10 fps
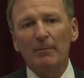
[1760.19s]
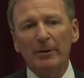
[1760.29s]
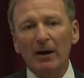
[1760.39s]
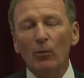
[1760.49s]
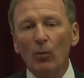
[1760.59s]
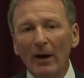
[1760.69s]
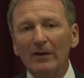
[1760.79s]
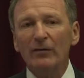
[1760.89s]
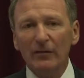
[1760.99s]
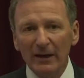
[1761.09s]
but one
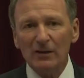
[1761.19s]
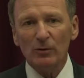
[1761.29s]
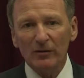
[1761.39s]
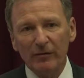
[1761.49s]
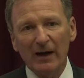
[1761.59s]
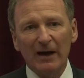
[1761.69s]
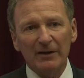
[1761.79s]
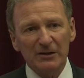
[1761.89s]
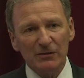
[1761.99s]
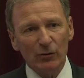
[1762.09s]
of the things we found
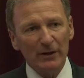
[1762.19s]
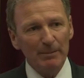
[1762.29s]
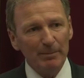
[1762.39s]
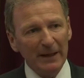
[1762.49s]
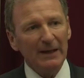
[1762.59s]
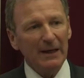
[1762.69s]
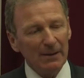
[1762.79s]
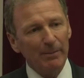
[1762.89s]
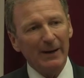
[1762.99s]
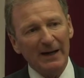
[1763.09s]
is a very big
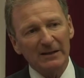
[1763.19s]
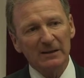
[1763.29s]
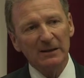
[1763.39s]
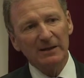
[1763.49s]
impact,